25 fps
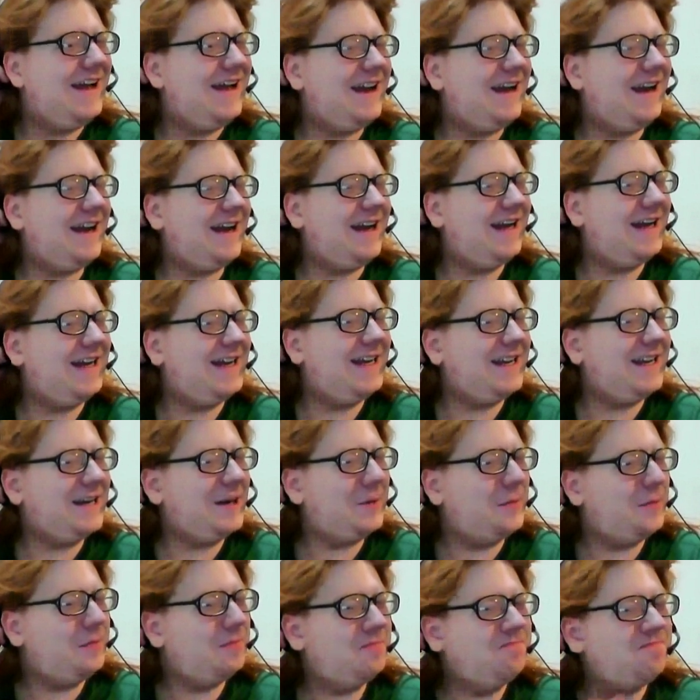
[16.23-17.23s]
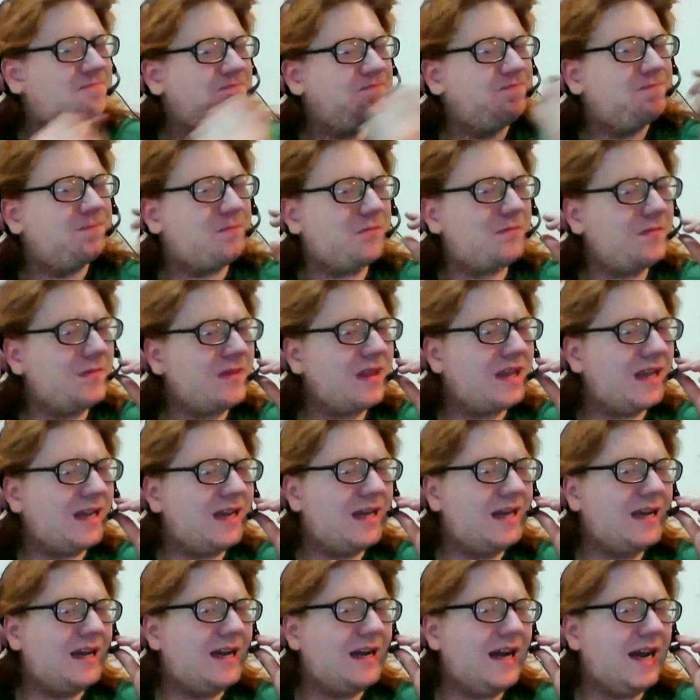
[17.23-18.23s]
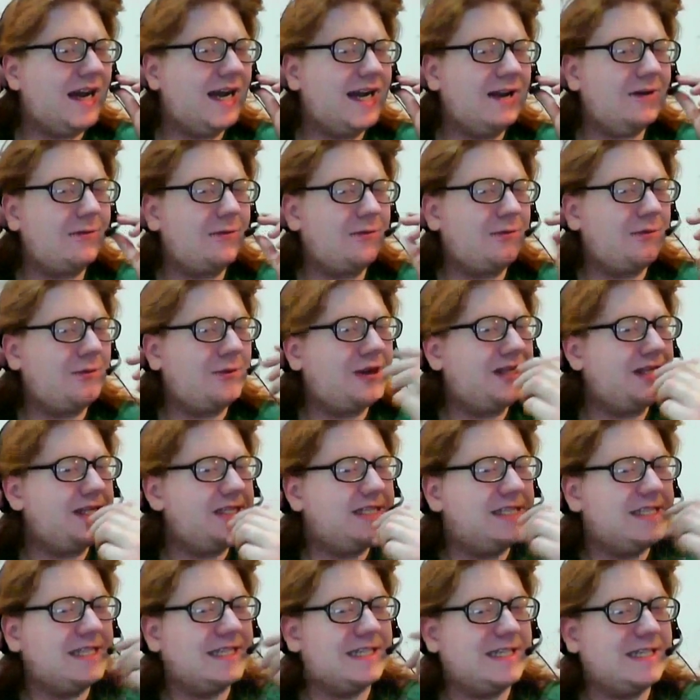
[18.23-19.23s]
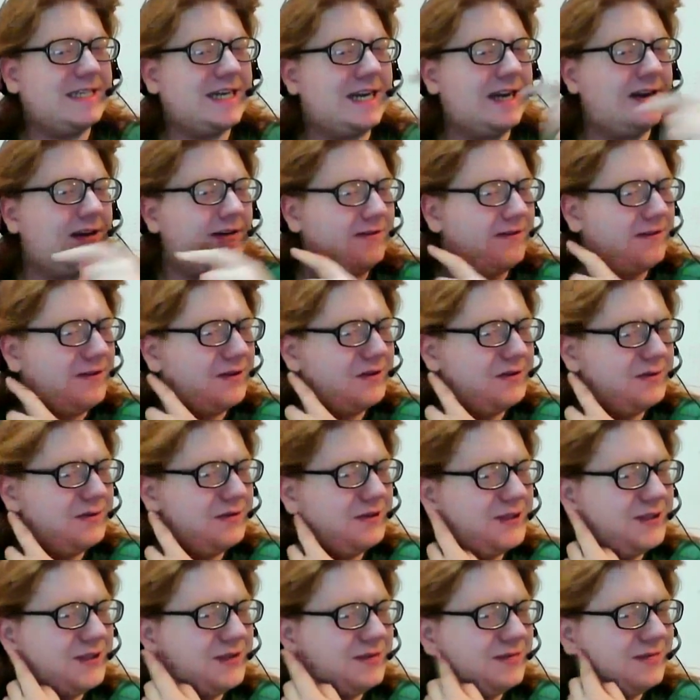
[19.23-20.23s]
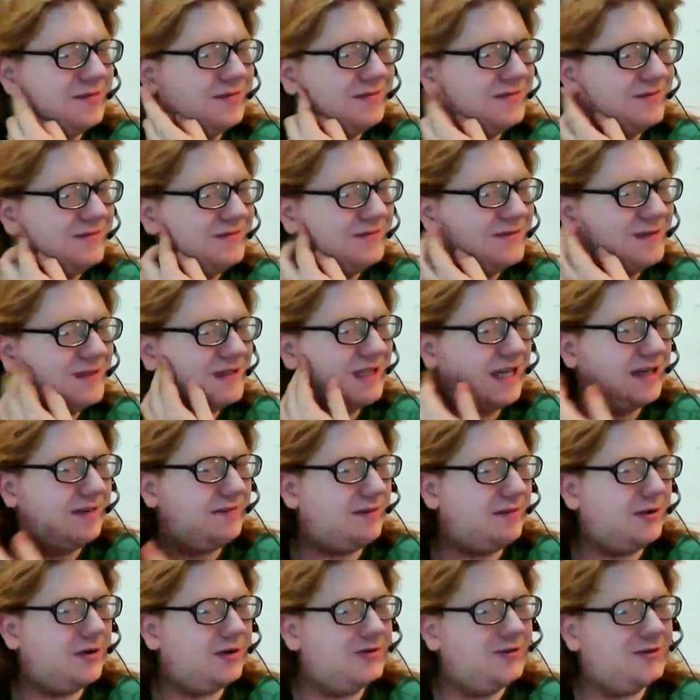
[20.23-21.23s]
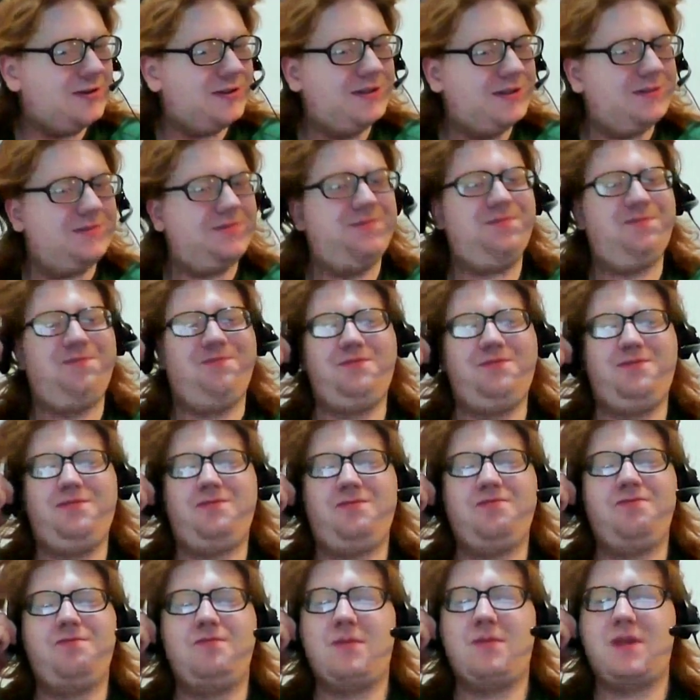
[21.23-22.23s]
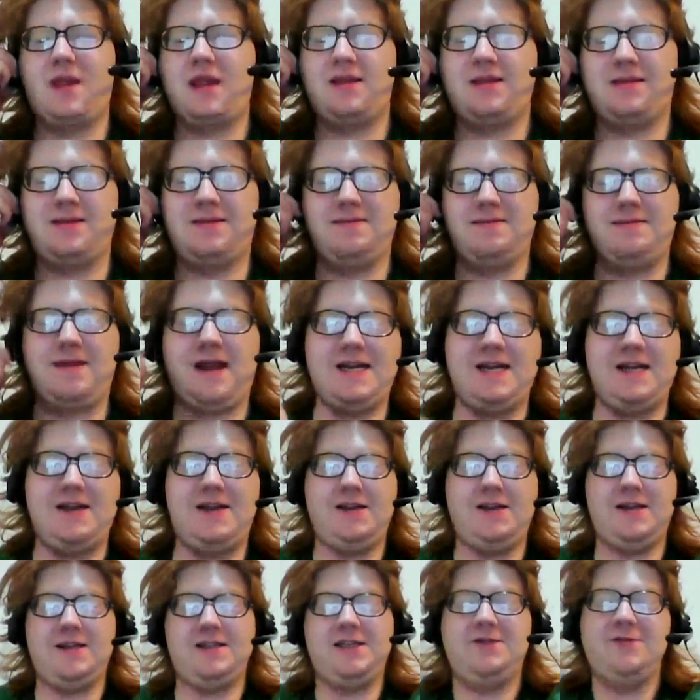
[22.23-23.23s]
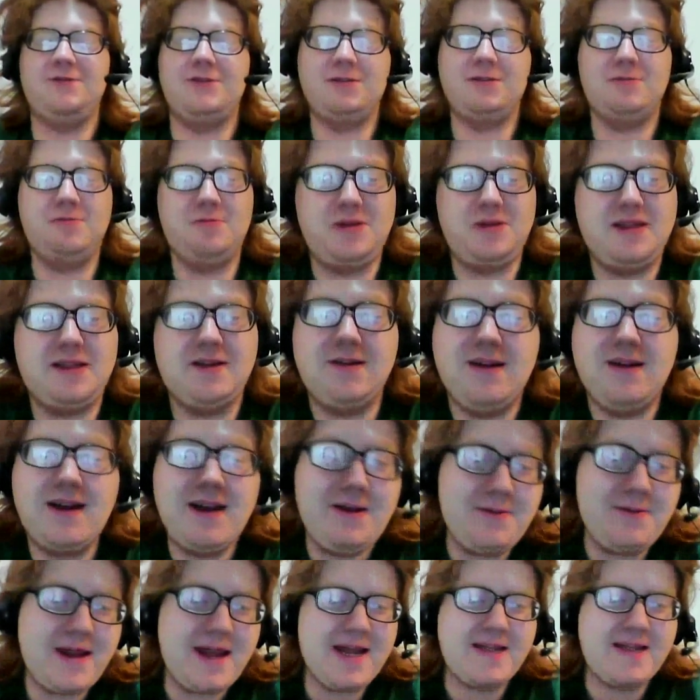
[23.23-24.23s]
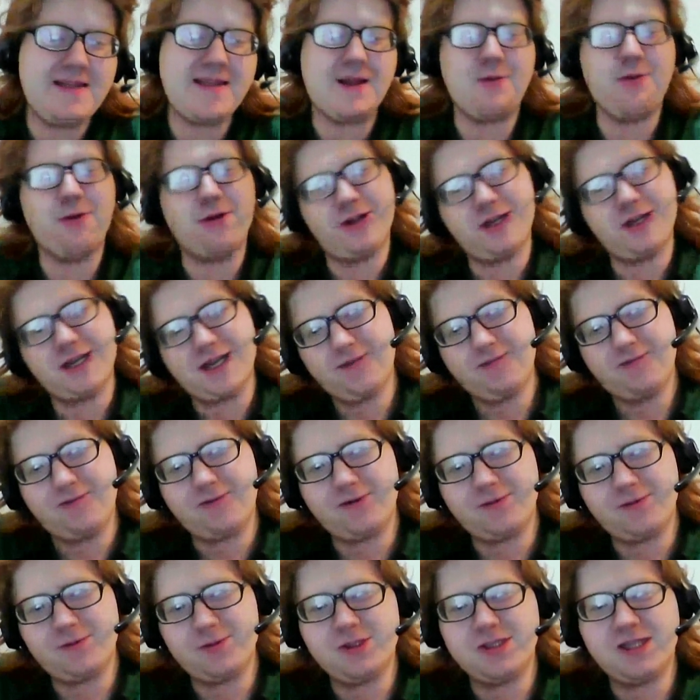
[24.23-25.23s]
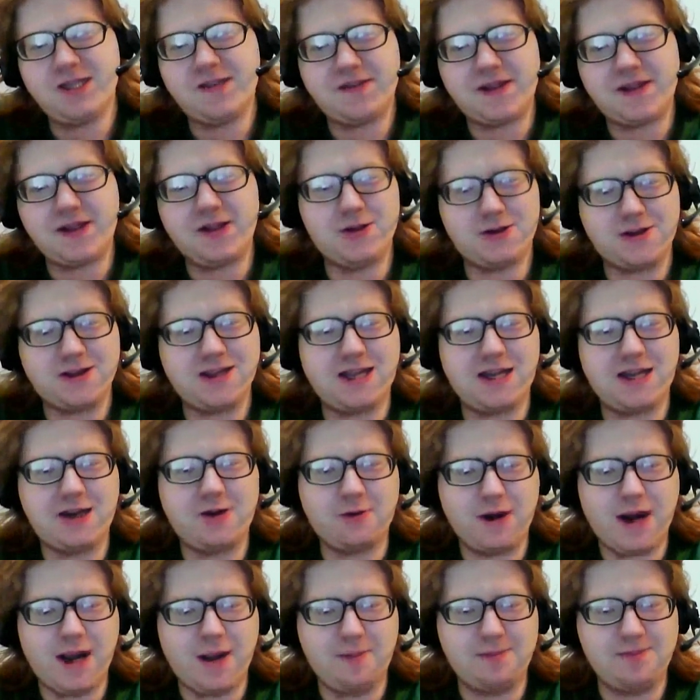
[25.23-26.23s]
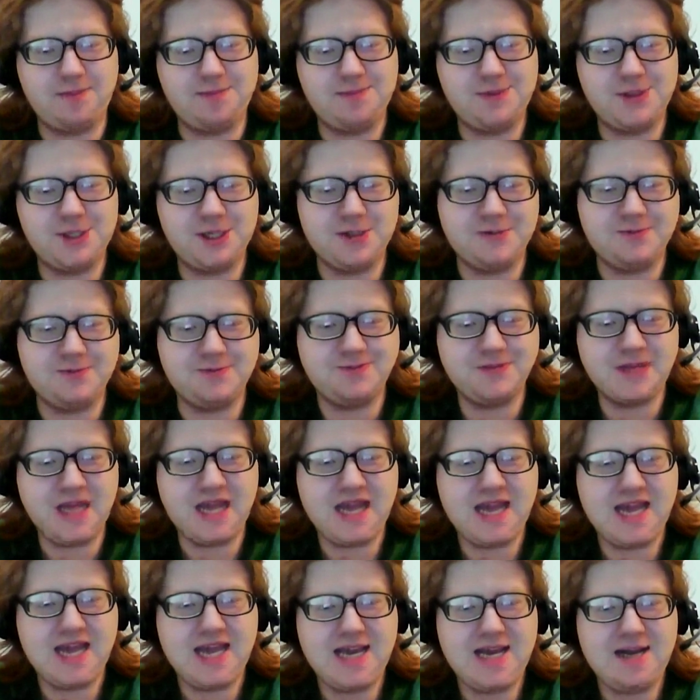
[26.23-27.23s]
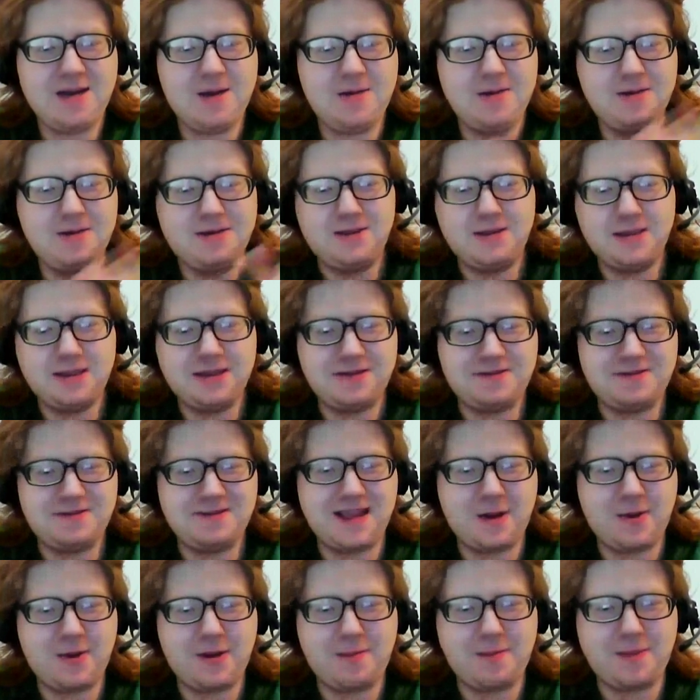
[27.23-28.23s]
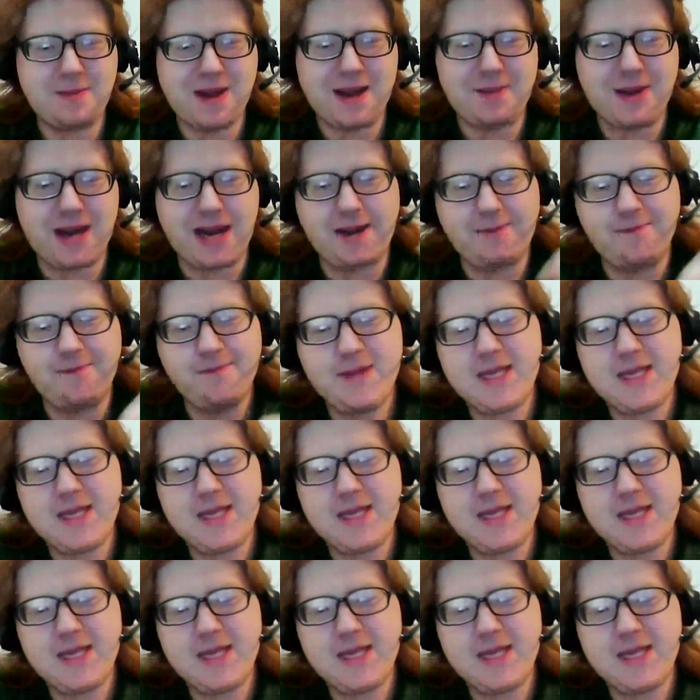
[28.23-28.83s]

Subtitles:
I I got really sick and tired of those sideburns. I didn't intend for them to be there anyway. They were uncomfortable and they looked like crap. So they went bye bye.